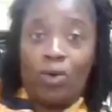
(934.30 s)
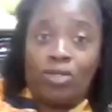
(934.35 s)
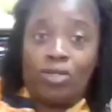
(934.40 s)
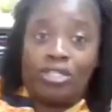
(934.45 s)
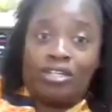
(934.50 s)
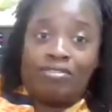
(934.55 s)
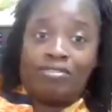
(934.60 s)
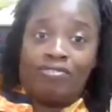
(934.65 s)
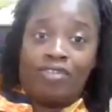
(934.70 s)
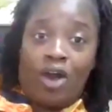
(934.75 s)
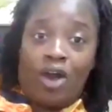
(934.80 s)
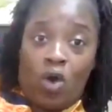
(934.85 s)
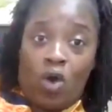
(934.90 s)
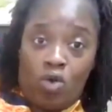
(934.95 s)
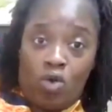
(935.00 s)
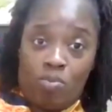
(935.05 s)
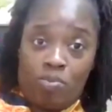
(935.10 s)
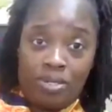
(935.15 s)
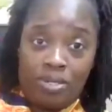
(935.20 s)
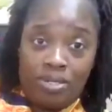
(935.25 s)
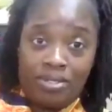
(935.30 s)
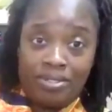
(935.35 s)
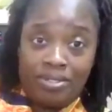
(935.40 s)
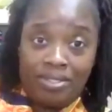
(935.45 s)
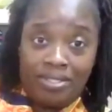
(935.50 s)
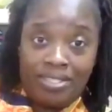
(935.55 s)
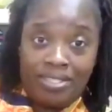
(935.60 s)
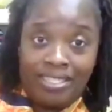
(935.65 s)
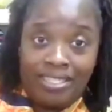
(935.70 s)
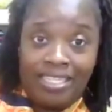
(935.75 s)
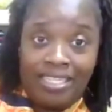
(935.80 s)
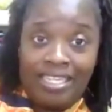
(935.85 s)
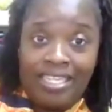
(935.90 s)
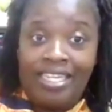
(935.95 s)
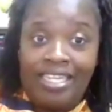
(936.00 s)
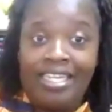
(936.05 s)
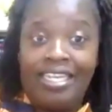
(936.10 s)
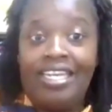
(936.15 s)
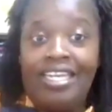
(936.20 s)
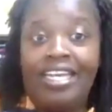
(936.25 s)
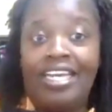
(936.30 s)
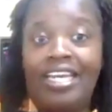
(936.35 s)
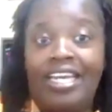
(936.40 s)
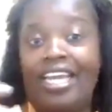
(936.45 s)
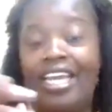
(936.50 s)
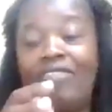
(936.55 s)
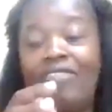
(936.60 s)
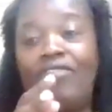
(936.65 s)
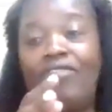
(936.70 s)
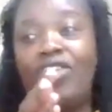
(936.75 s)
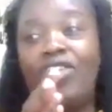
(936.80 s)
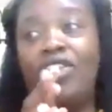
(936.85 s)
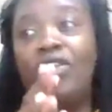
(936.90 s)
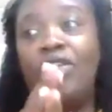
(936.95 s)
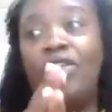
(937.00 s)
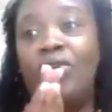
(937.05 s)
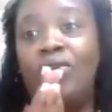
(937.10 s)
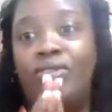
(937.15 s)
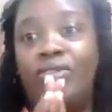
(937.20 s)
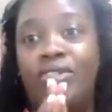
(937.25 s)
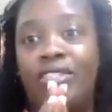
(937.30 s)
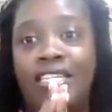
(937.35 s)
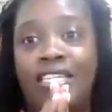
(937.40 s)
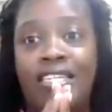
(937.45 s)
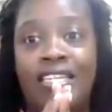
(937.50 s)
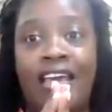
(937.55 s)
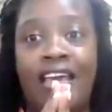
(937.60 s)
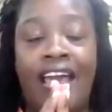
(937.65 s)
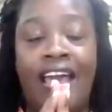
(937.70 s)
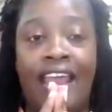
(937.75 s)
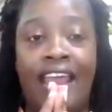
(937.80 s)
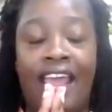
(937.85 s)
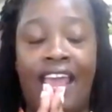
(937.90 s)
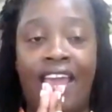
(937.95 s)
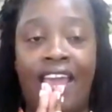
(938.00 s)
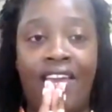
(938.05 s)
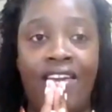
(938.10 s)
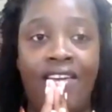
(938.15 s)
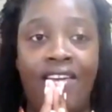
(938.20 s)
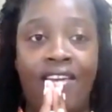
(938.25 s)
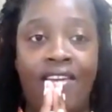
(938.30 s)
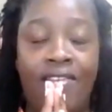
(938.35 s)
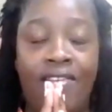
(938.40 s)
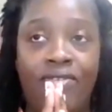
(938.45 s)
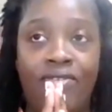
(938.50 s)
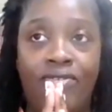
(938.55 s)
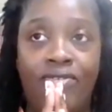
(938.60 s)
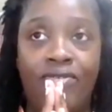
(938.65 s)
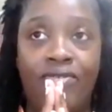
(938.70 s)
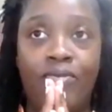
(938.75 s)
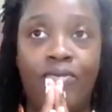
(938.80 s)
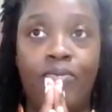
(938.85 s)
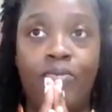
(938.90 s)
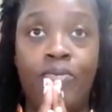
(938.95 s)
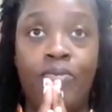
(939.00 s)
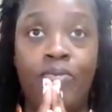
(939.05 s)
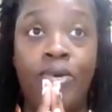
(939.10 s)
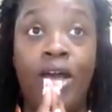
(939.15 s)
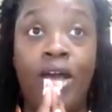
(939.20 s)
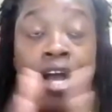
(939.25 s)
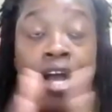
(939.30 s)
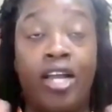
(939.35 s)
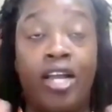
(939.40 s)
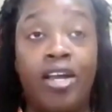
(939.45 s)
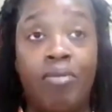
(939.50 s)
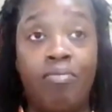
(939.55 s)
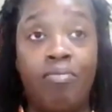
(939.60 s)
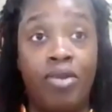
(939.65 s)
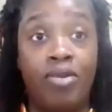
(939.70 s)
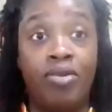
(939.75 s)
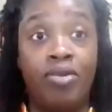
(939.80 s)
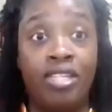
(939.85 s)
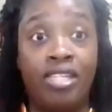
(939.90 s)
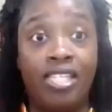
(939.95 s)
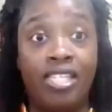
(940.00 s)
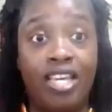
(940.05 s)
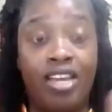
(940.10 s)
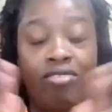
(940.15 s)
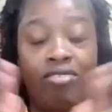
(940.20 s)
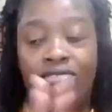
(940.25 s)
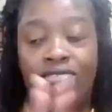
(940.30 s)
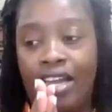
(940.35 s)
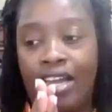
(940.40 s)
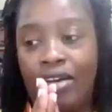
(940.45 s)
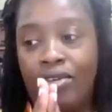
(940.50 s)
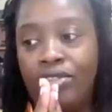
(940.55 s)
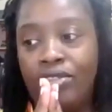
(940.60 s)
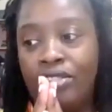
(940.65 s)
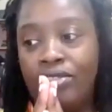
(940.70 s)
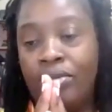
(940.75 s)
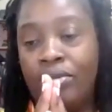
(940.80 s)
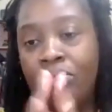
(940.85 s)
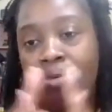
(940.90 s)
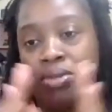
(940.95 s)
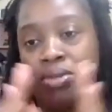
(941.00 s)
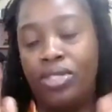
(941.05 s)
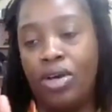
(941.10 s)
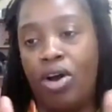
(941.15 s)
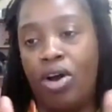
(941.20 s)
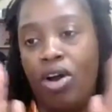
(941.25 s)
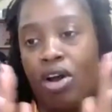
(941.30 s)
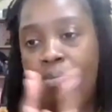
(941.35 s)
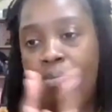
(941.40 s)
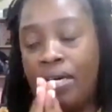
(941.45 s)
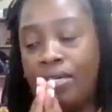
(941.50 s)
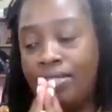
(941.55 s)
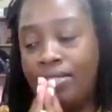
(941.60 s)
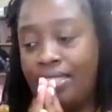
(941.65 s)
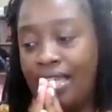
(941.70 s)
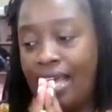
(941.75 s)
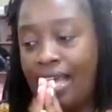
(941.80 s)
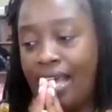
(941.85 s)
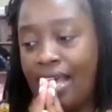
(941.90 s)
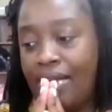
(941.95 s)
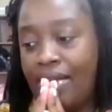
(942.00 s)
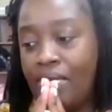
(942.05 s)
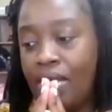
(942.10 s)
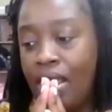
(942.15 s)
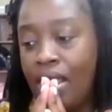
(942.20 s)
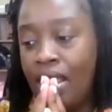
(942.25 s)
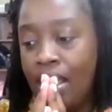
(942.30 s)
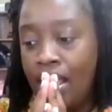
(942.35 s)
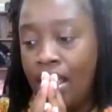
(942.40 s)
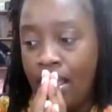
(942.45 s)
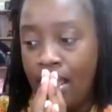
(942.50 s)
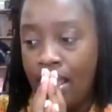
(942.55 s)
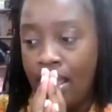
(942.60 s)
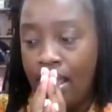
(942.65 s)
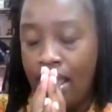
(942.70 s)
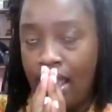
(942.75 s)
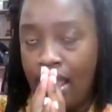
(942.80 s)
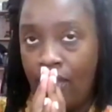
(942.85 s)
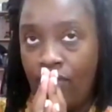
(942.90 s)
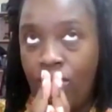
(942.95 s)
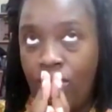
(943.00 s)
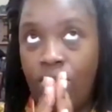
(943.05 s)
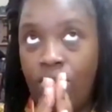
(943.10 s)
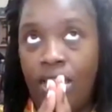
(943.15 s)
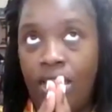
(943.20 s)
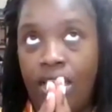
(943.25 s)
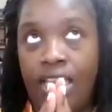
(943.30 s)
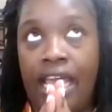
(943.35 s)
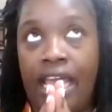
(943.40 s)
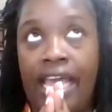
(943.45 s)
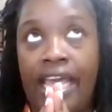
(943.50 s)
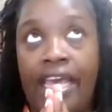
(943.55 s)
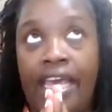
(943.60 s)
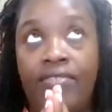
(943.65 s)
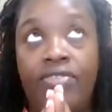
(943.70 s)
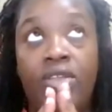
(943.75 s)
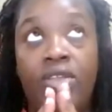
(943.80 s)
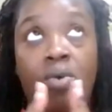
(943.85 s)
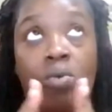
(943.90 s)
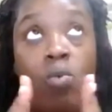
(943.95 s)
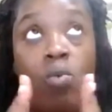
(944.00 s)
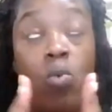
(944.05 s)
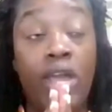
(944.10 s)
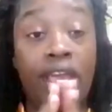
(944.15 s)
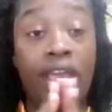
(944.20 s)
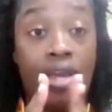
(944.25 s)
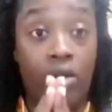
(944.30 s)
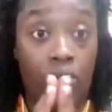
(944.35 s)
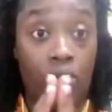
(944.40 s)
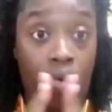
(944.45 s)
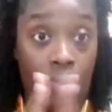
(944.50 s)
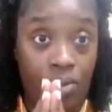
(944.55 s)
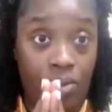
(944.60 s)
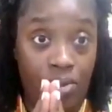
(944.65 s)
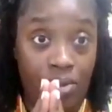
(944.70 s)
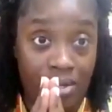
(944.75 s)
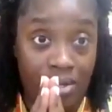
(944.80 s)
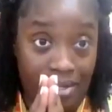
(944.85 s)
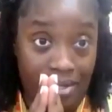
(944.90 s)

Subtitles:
hold of hope, if you did not have a community around you, and we'll talk about that, if you didn't have the will,